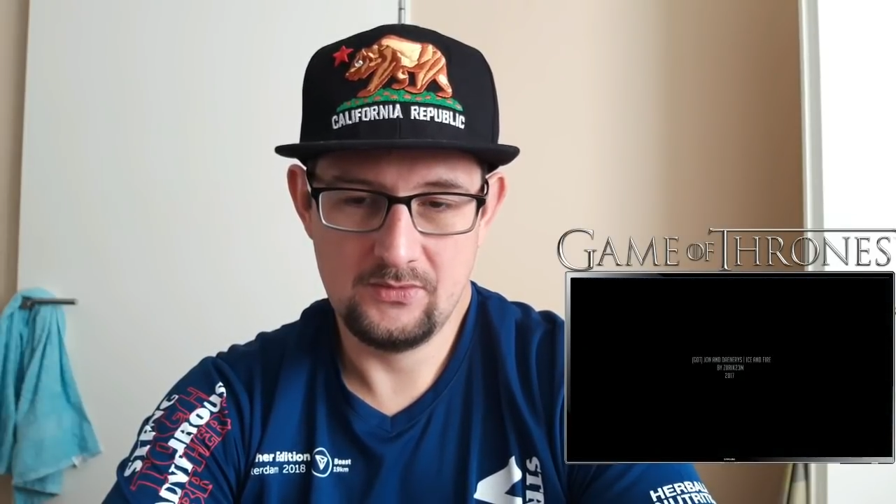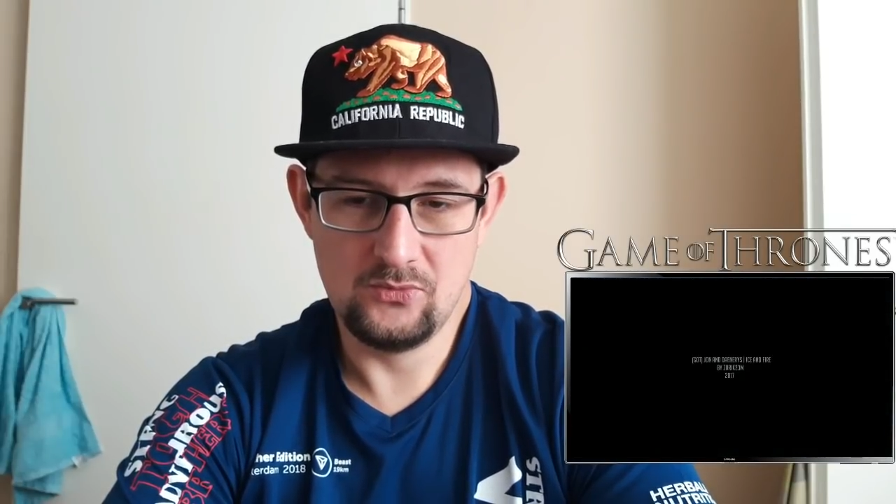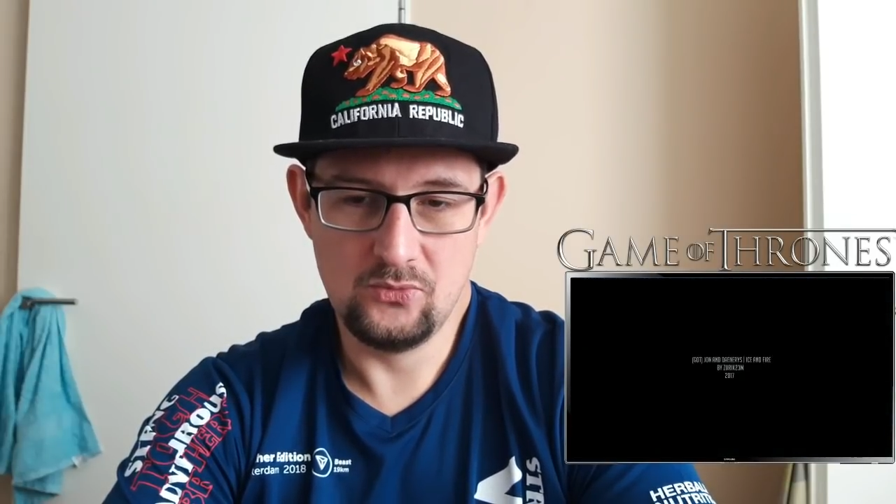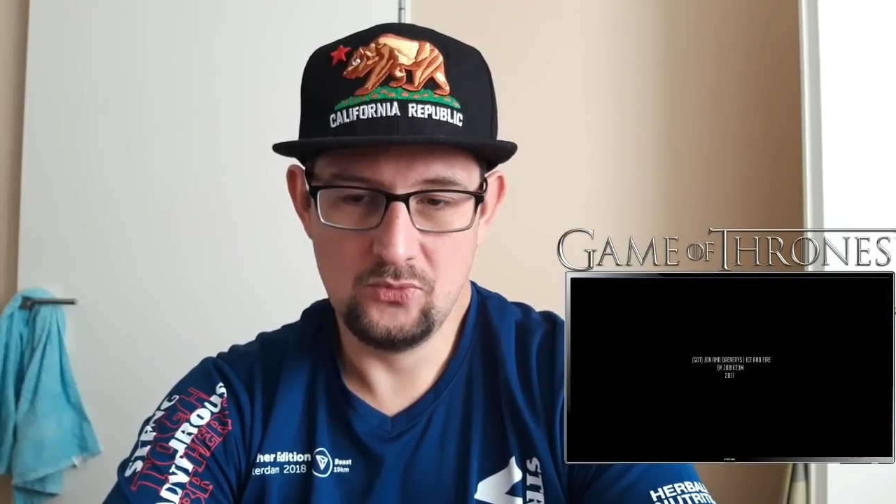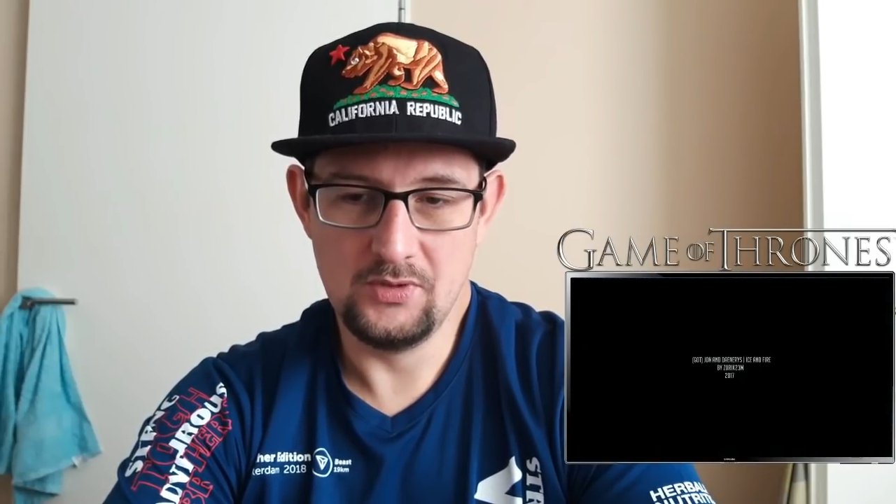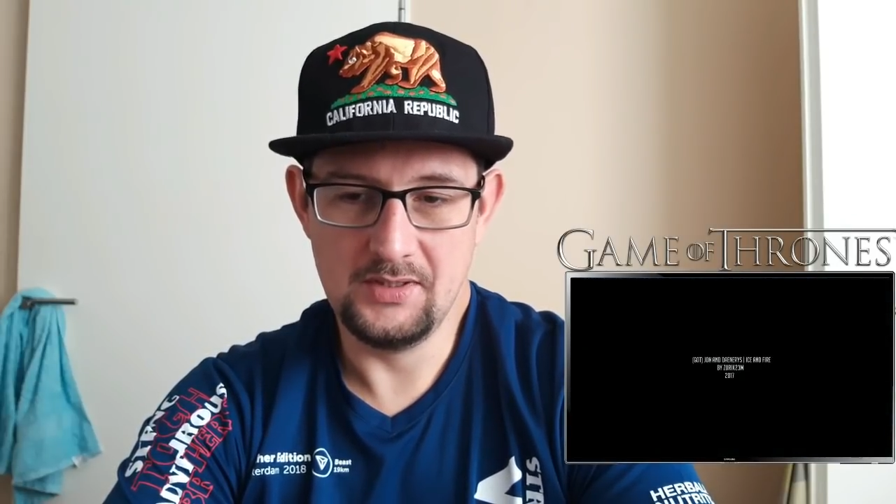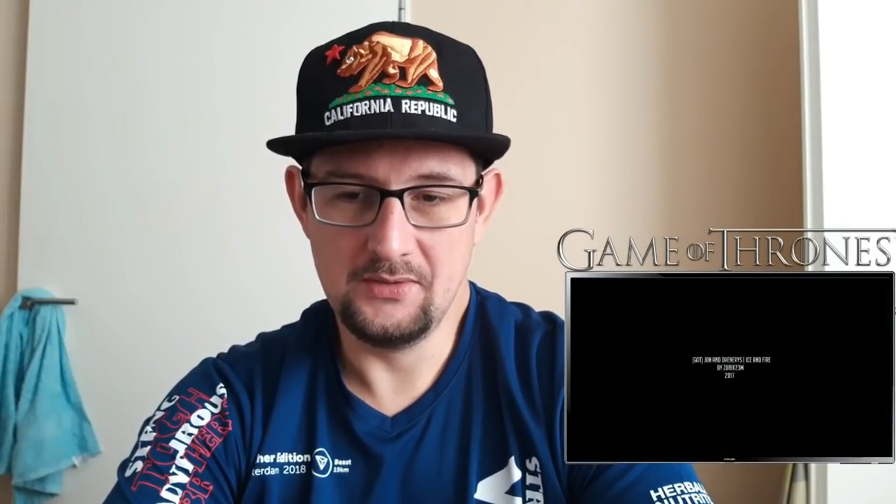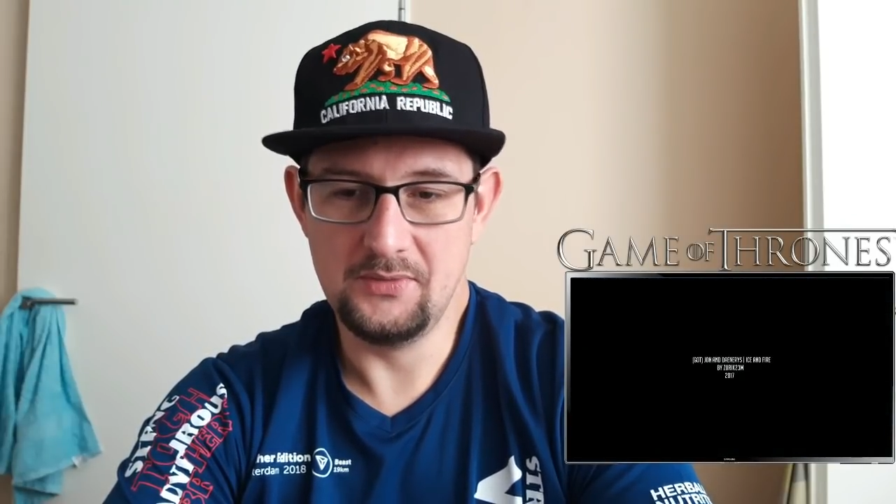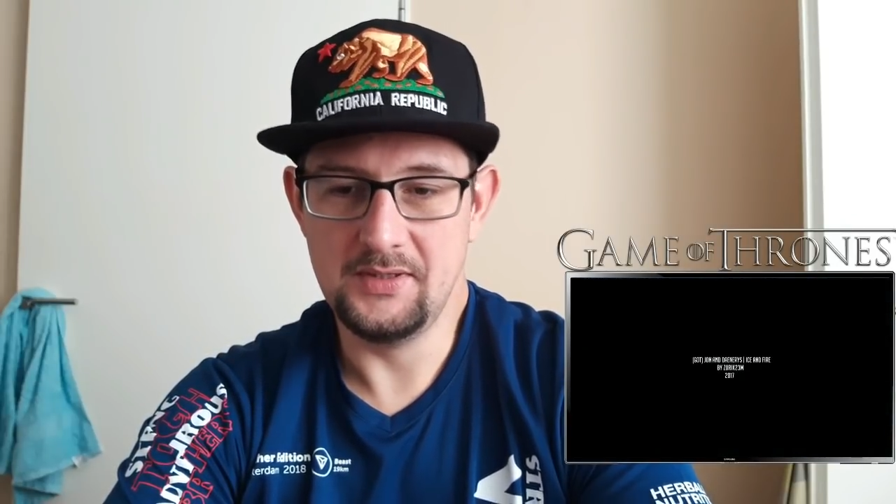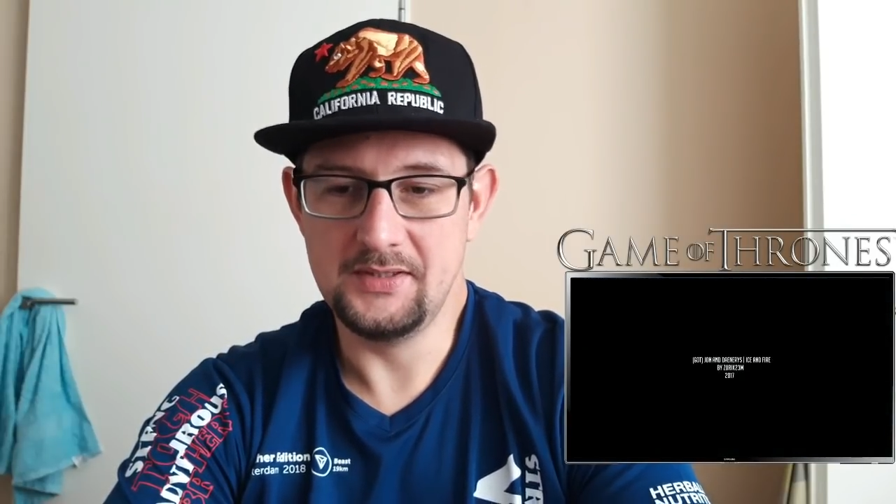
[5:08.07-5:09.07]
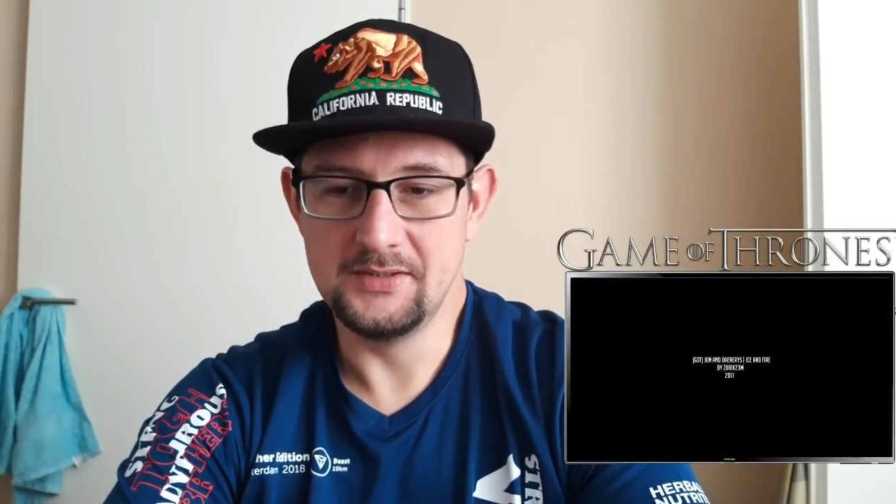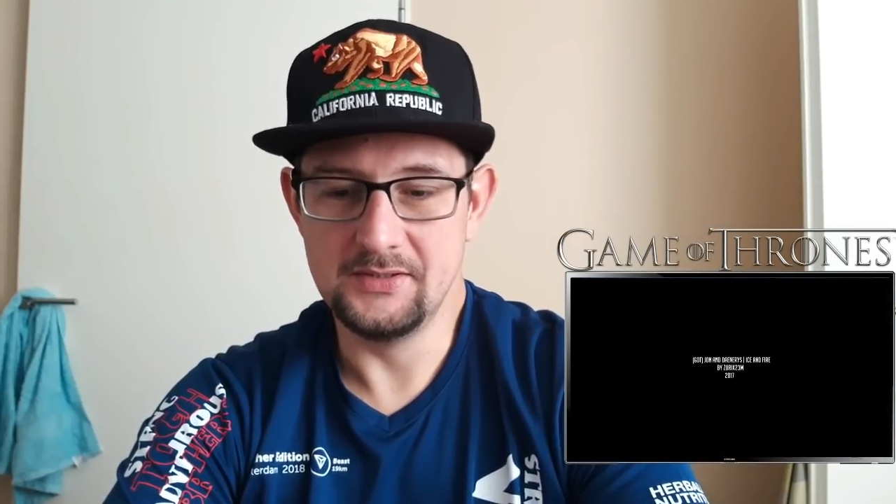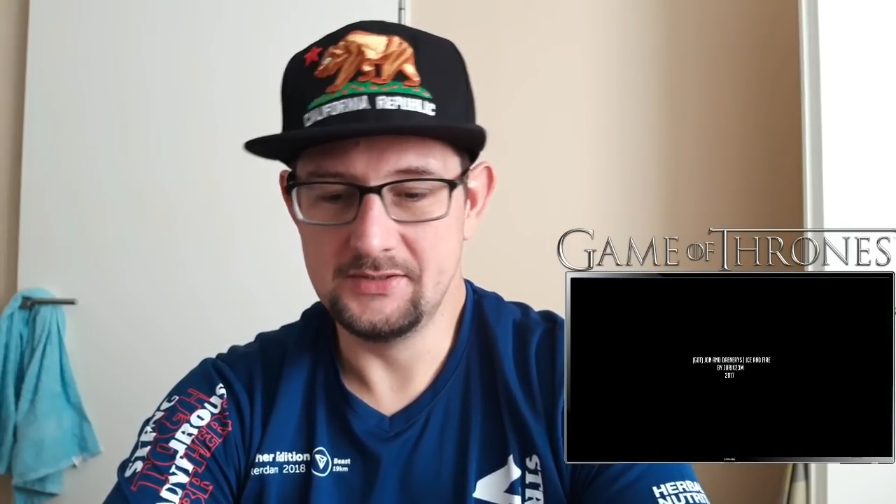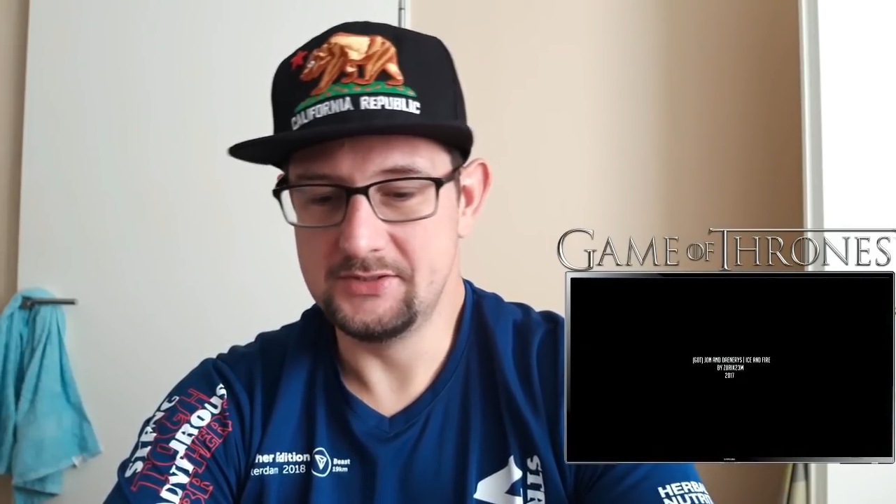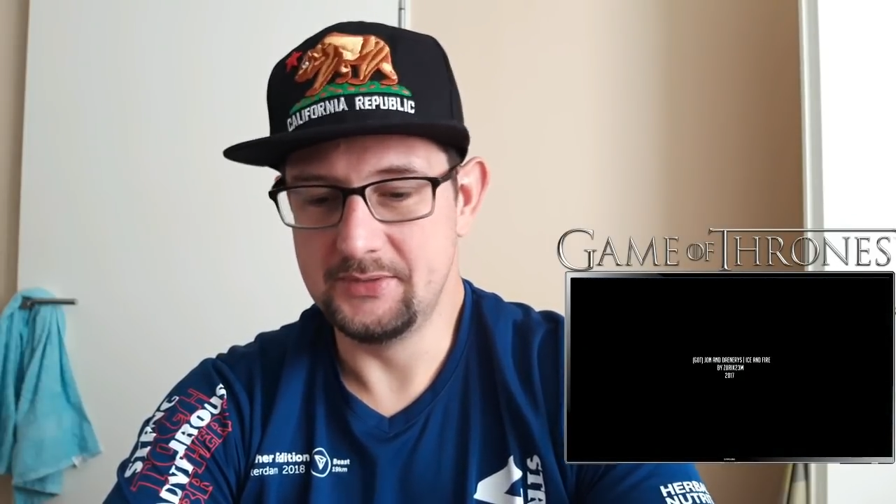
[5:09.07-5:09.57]
Really, really
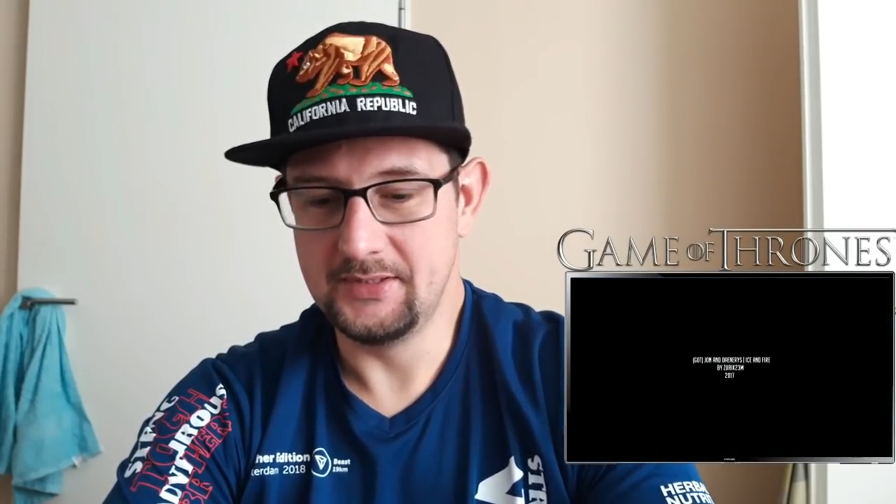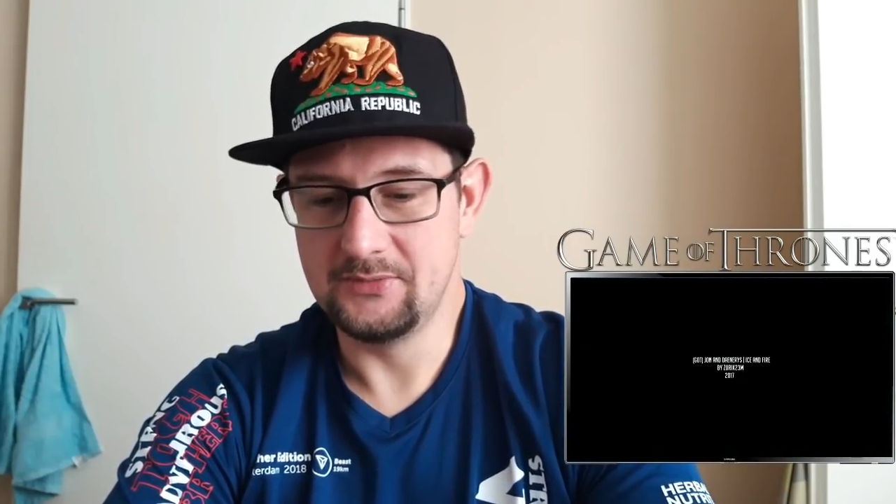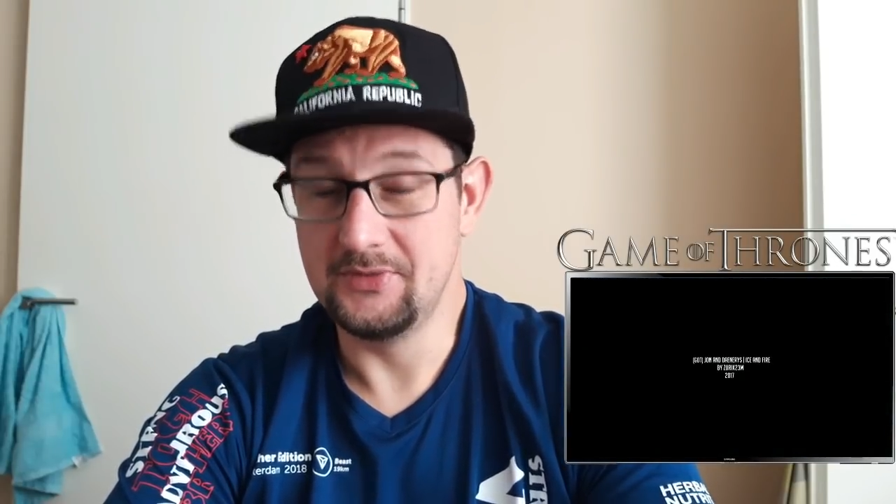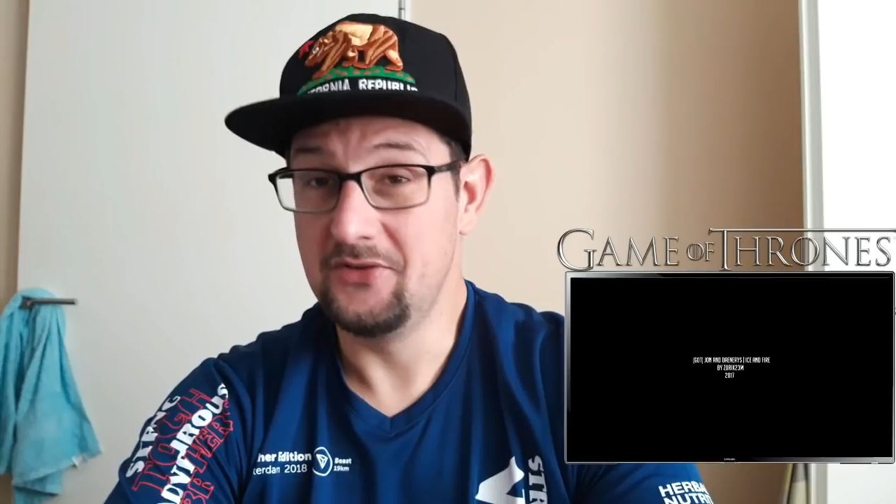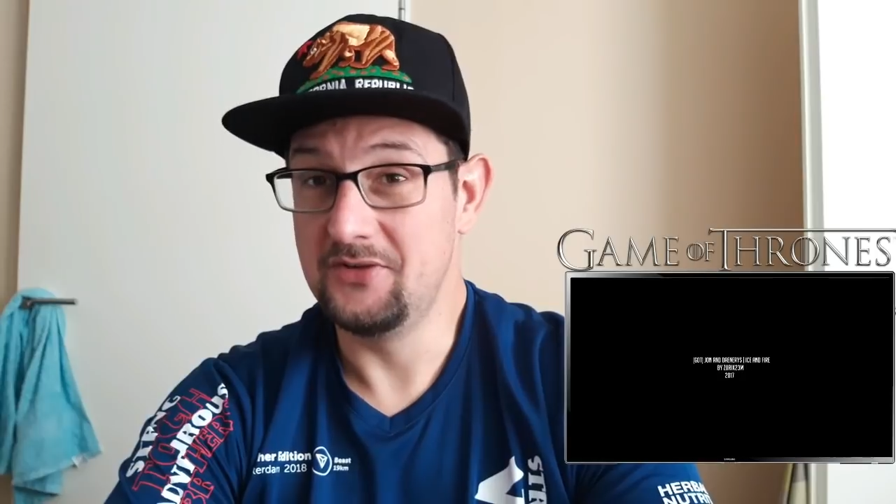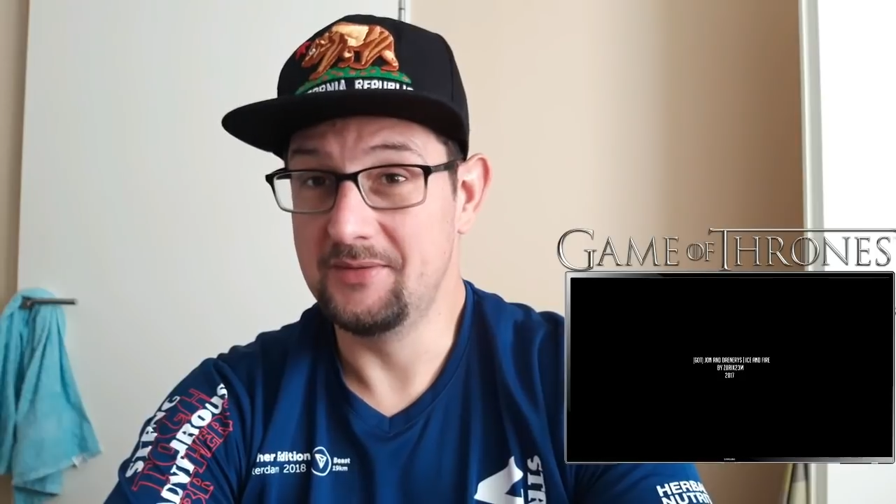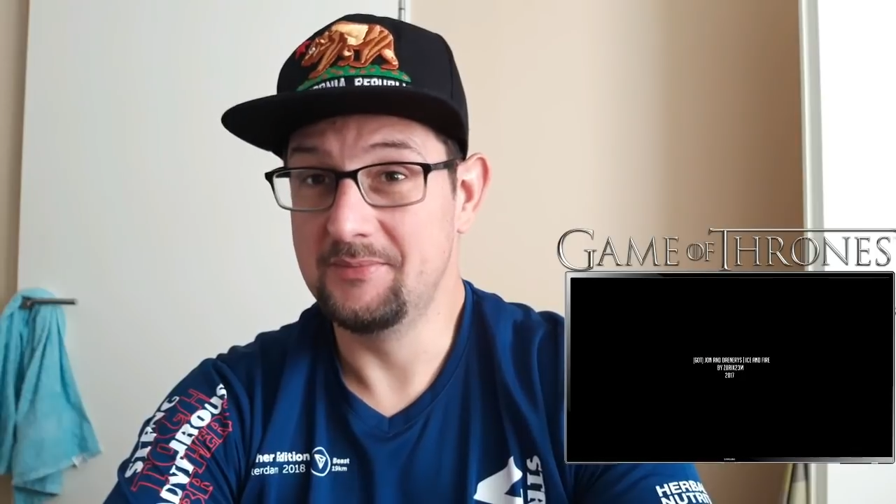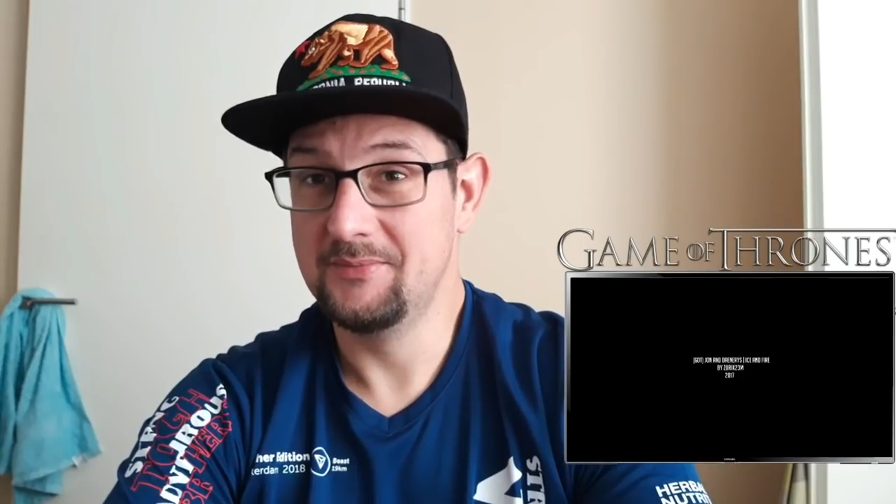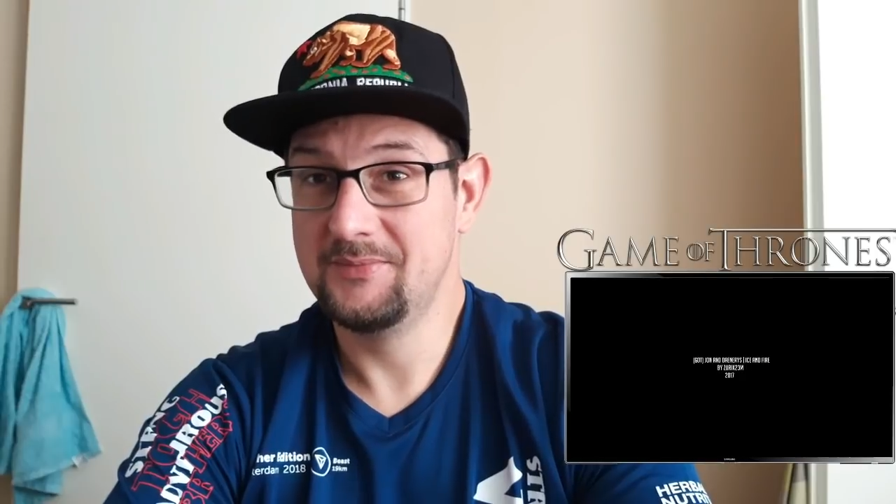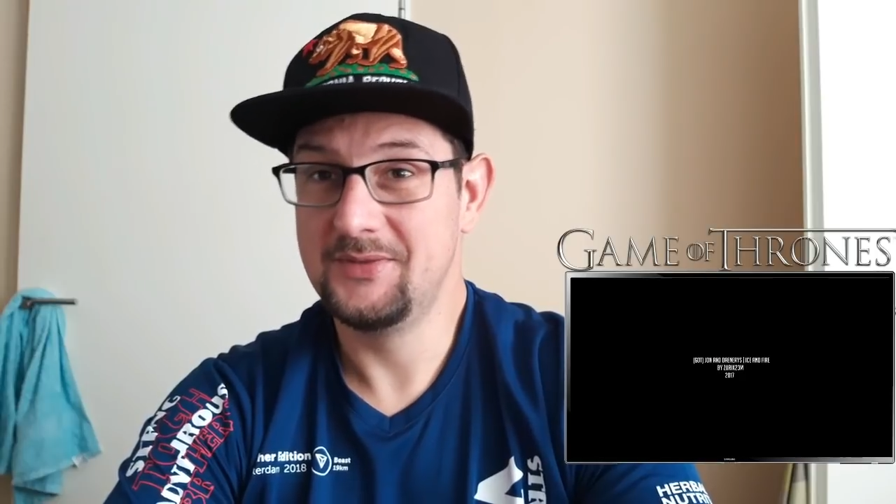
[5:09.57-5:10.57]
good, ZURIK23M.